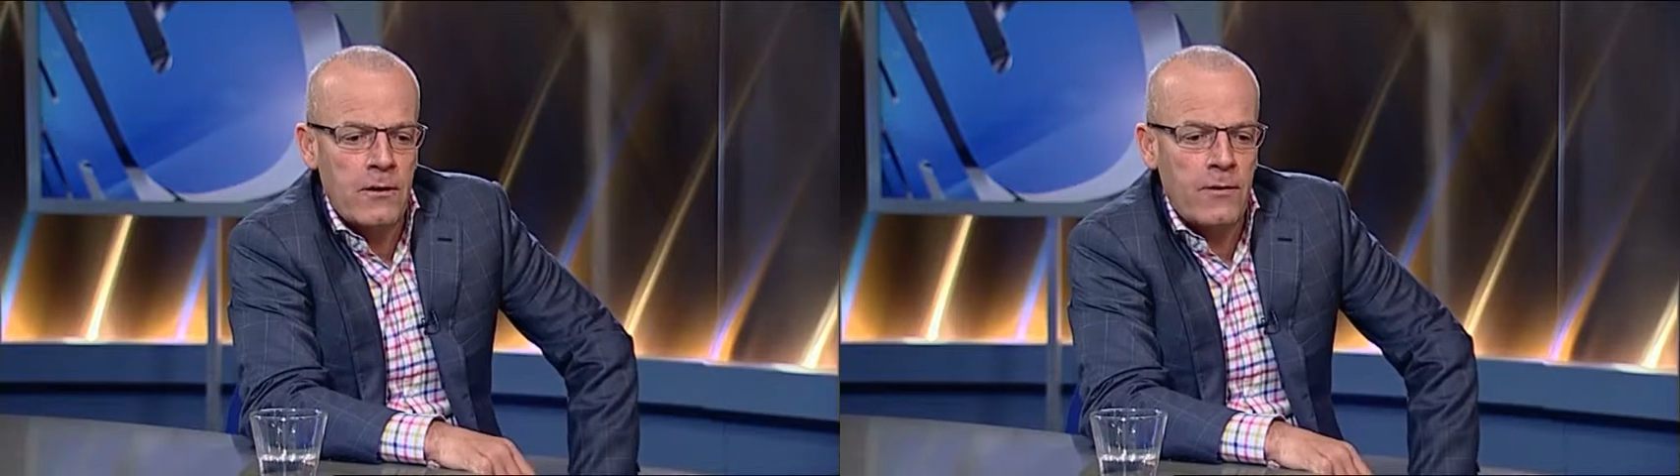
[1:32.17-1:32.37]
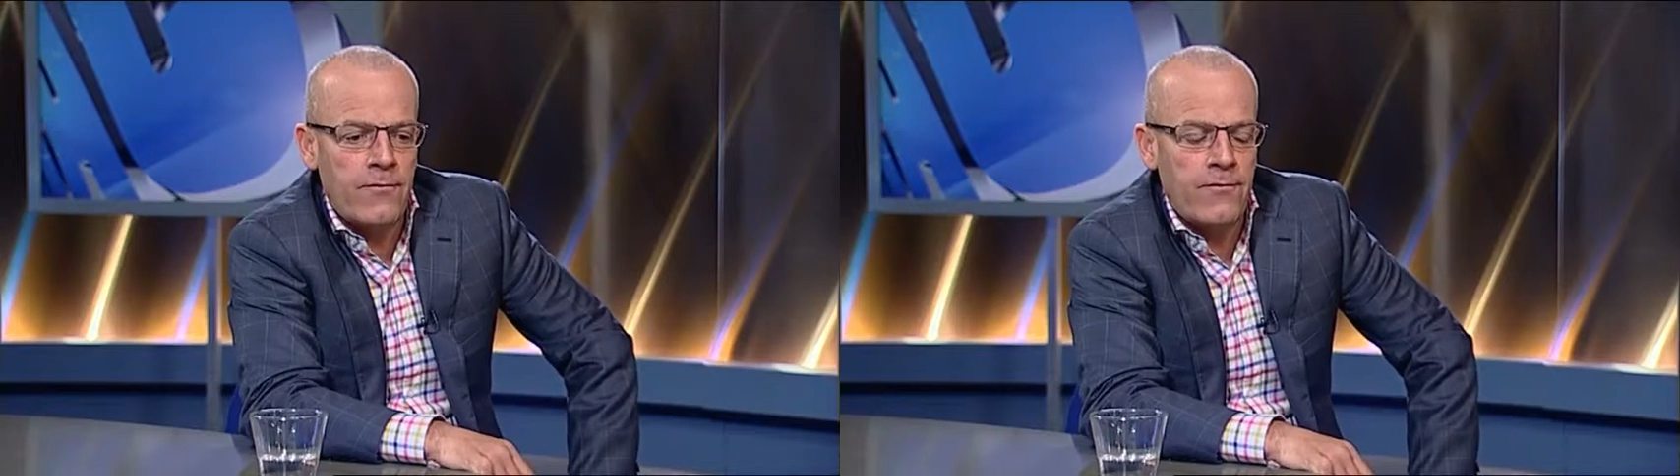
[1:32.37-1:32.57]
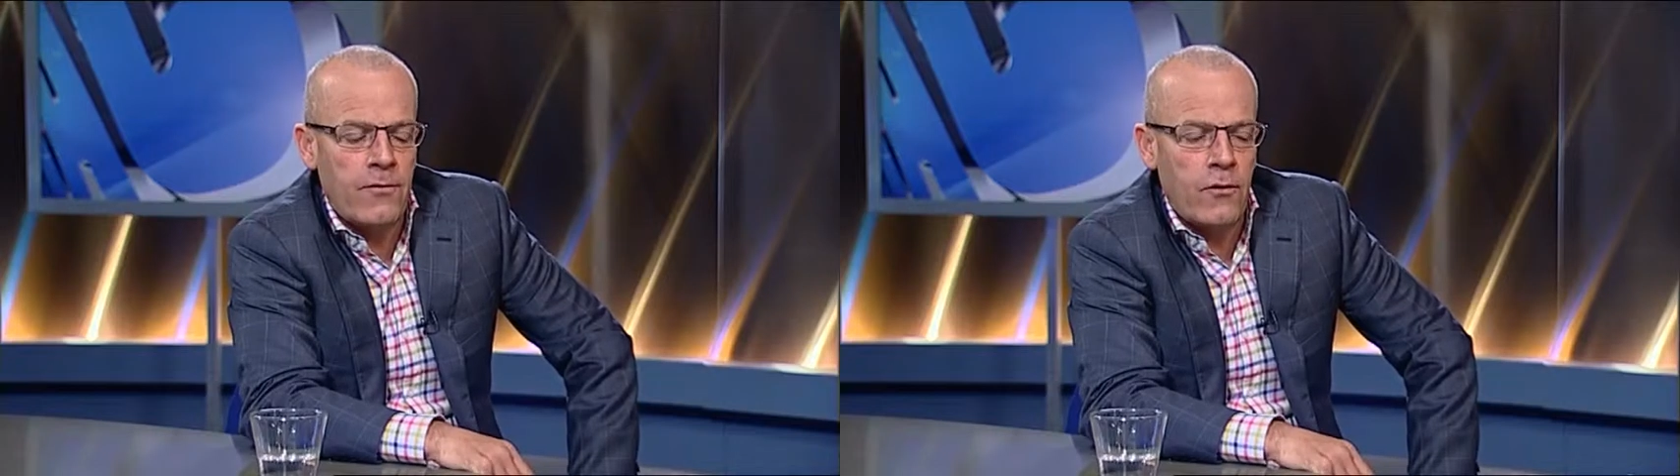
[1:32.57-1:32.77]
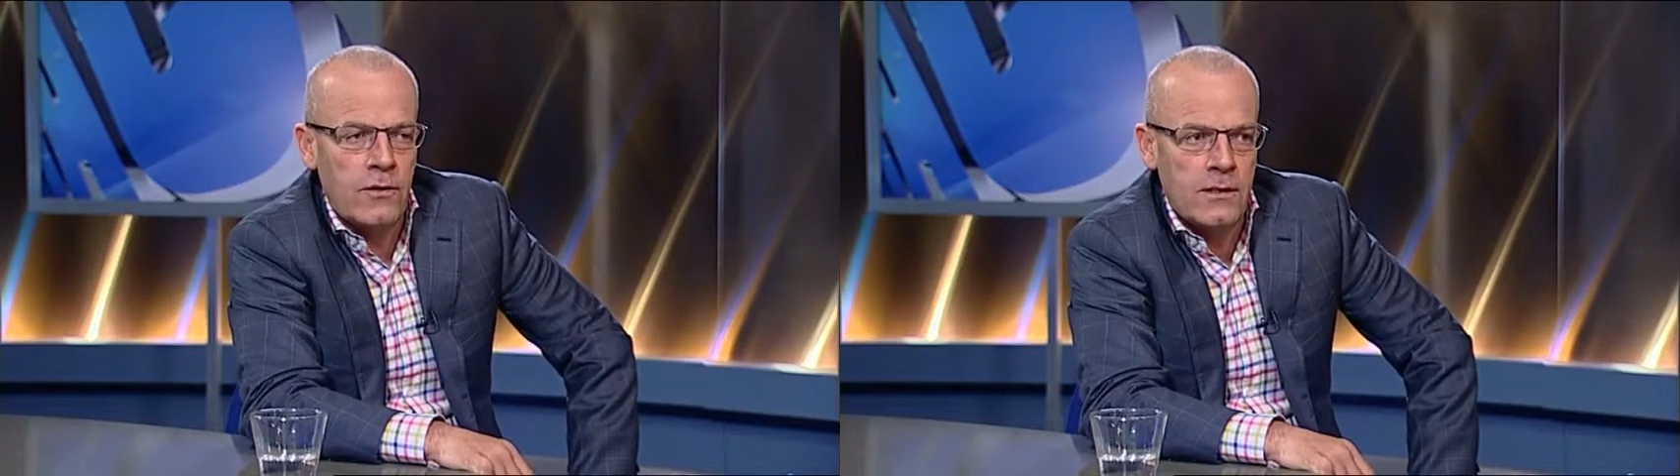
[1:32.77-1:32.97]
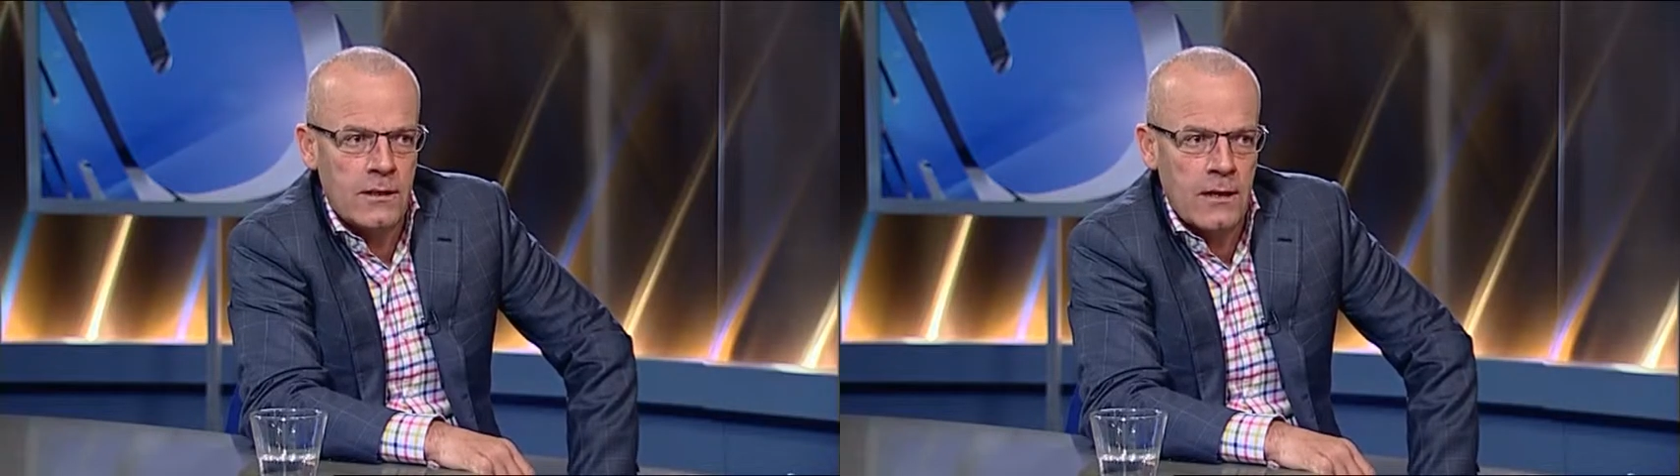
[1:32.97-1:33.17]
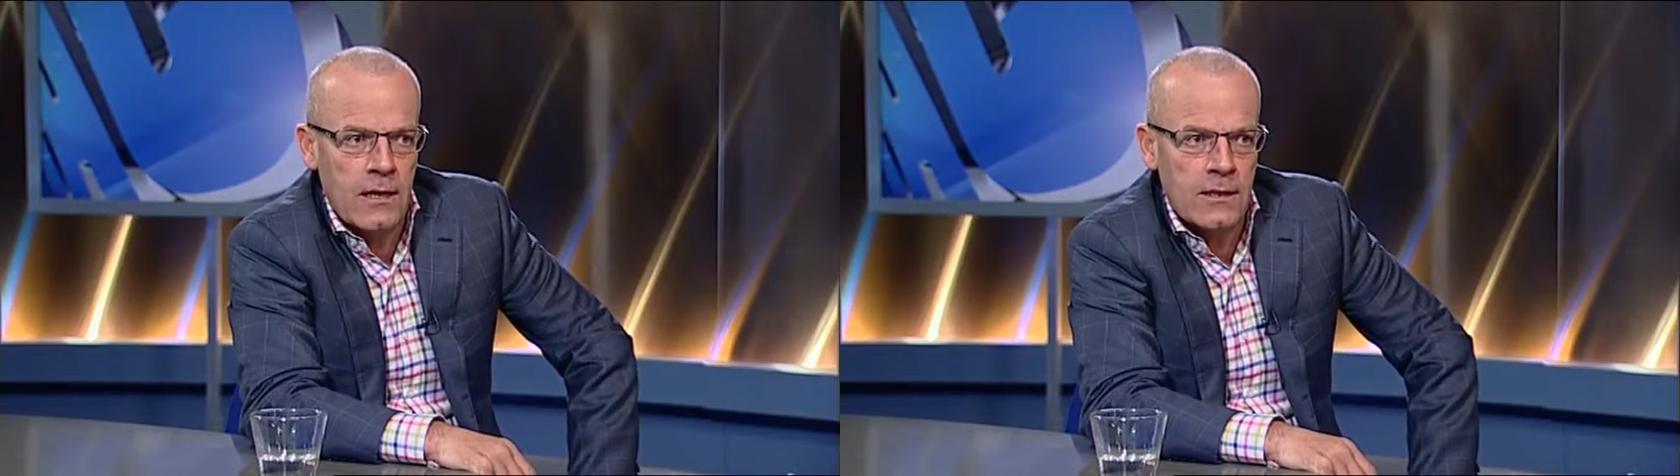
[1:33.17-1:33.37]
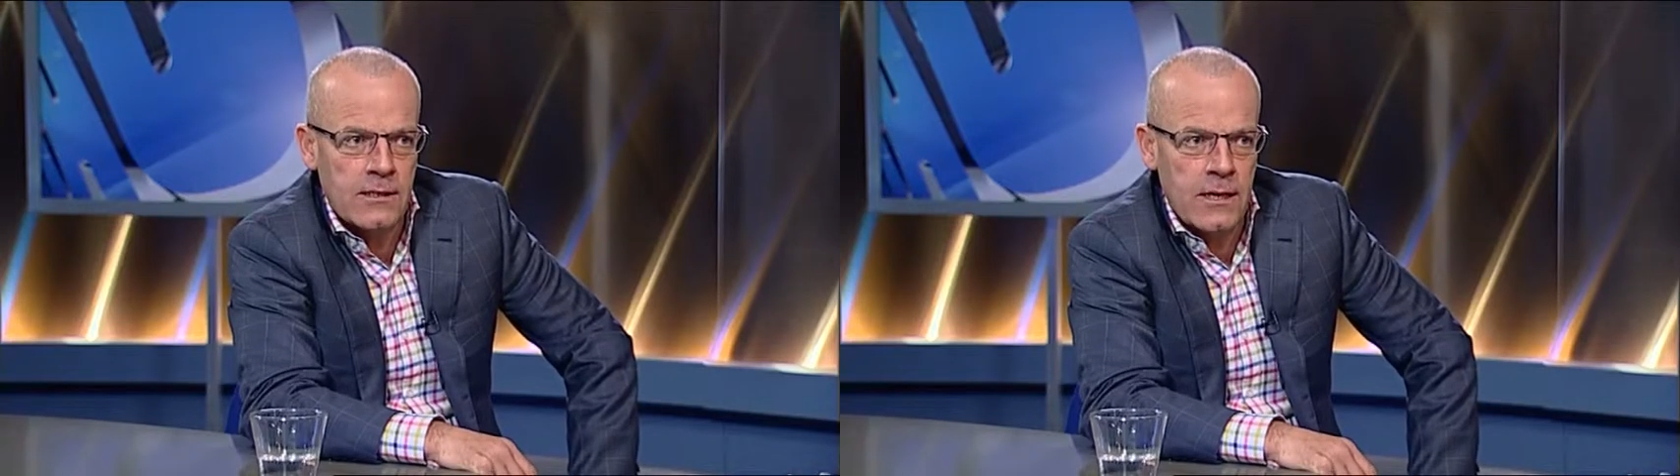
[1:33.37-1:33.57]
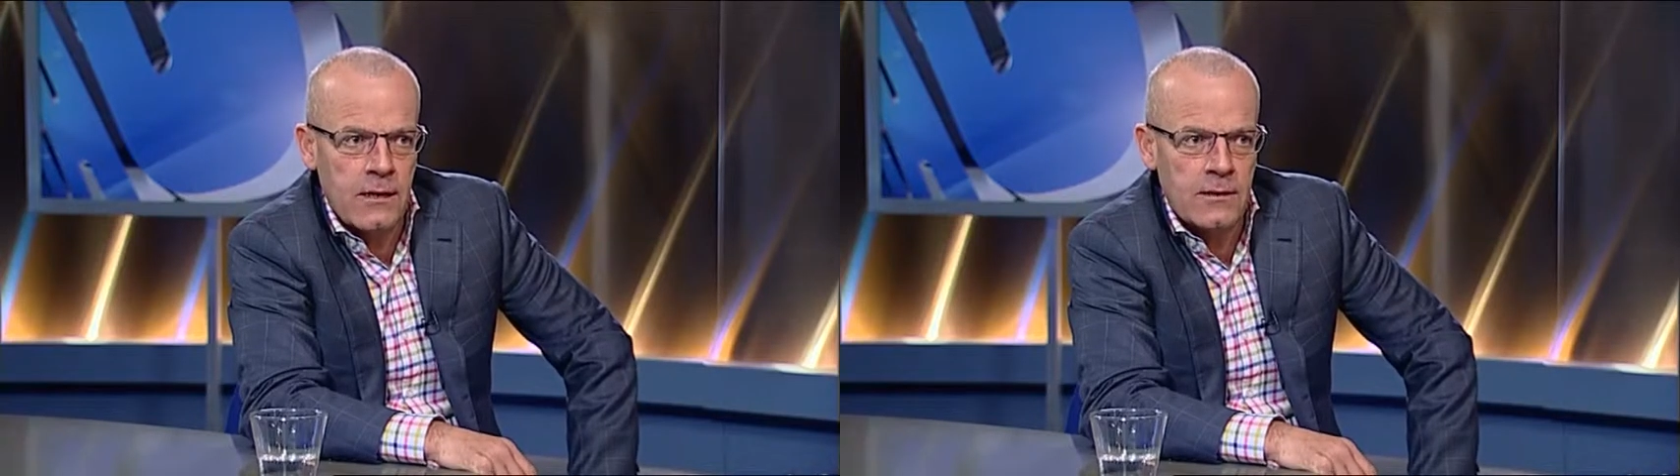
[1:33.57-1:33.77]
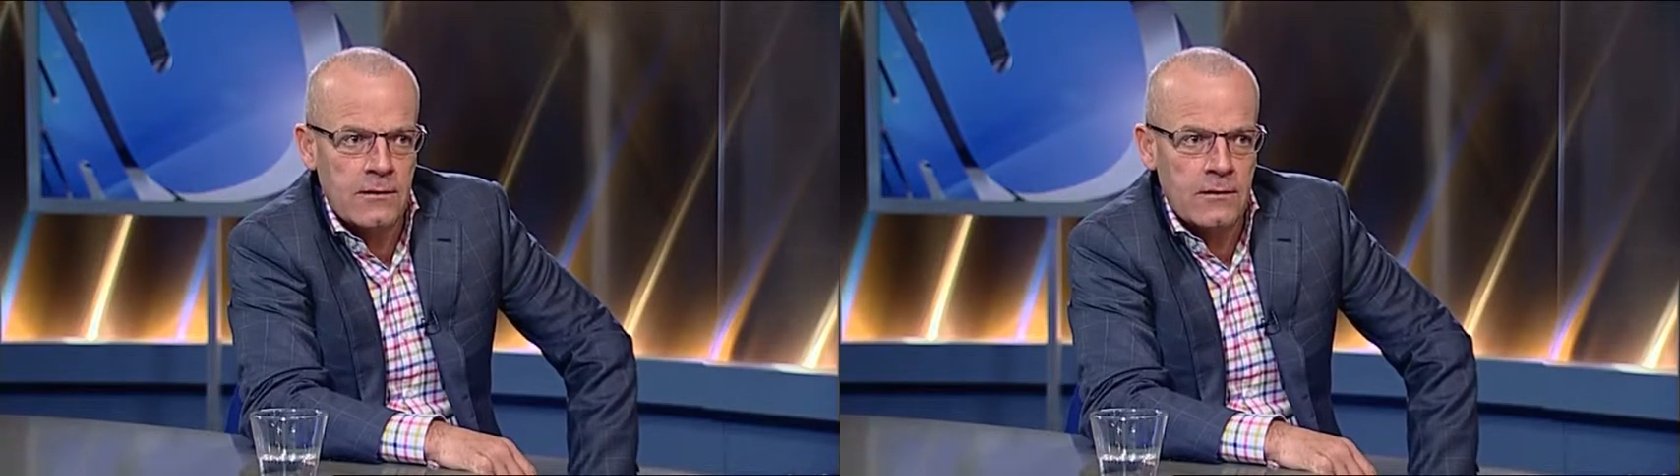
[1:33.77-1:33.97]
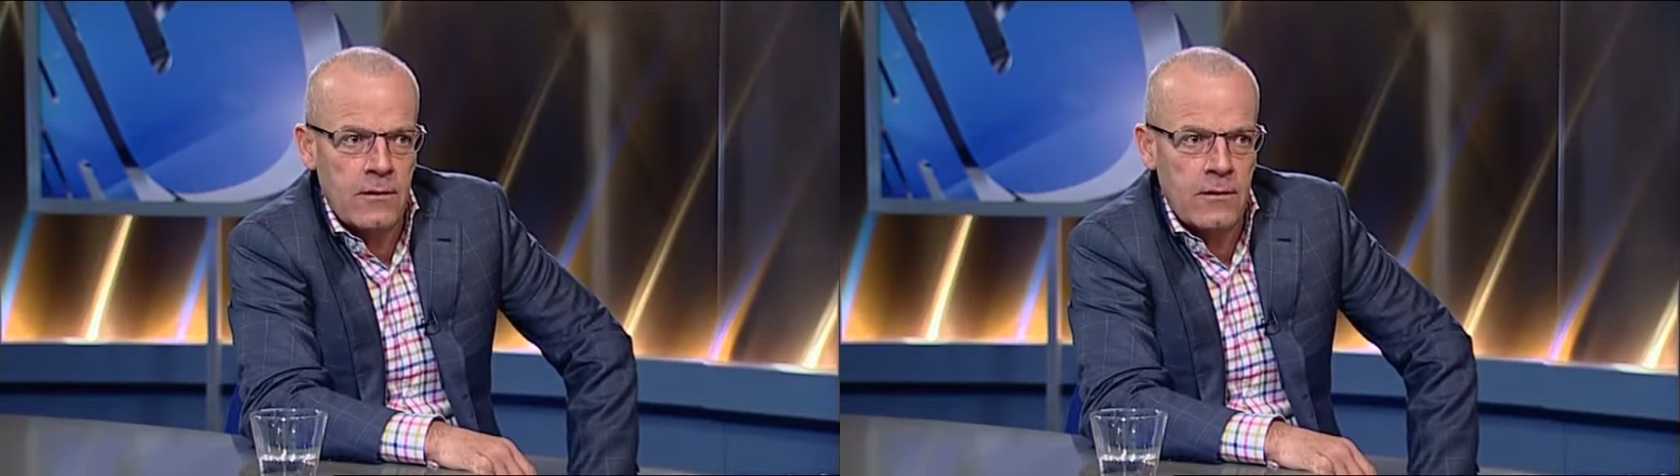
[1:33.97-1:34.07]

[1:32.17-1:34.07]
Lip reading: enough horse at the sales.